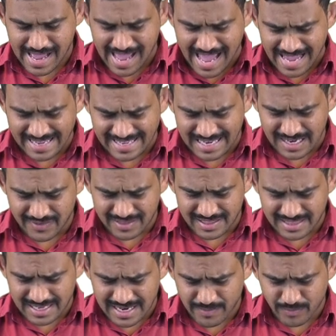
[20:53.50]
angle
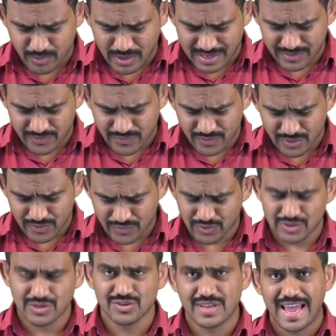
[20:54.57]
with
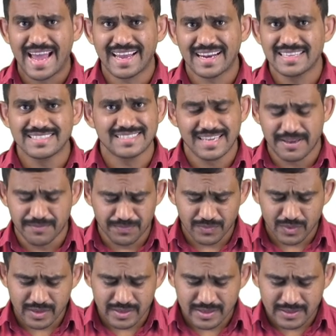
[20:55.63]
3.44, so the angle is same.
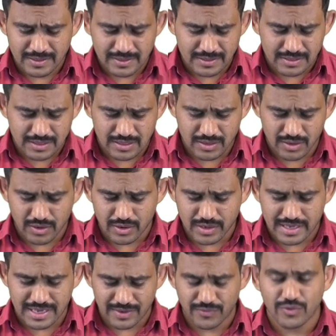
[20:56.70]
Now
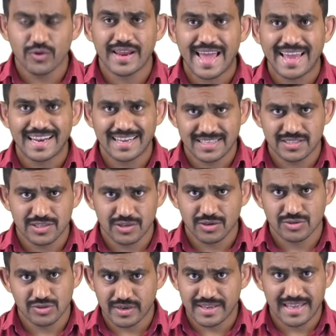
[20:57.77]
here 4 angle is 0,
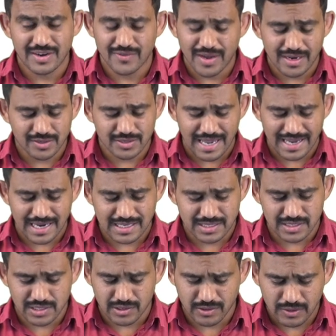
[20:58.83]
so real values angle
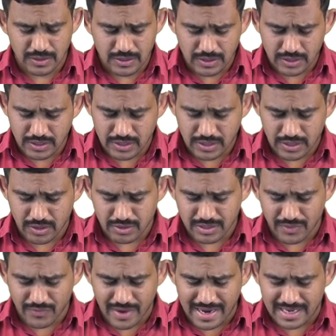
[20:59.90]
is 0. Now
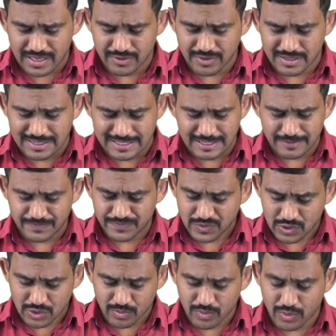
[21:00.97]
the value is,
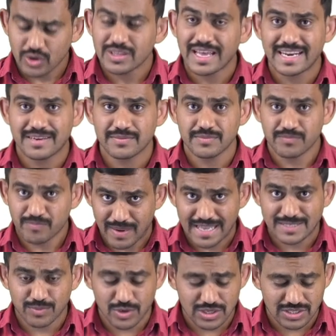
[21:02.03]
so both are in
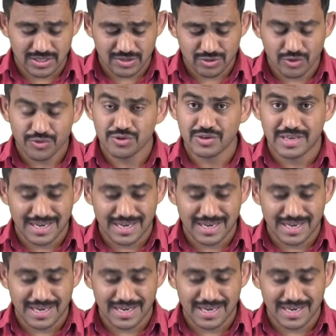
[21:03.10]
plus position, so it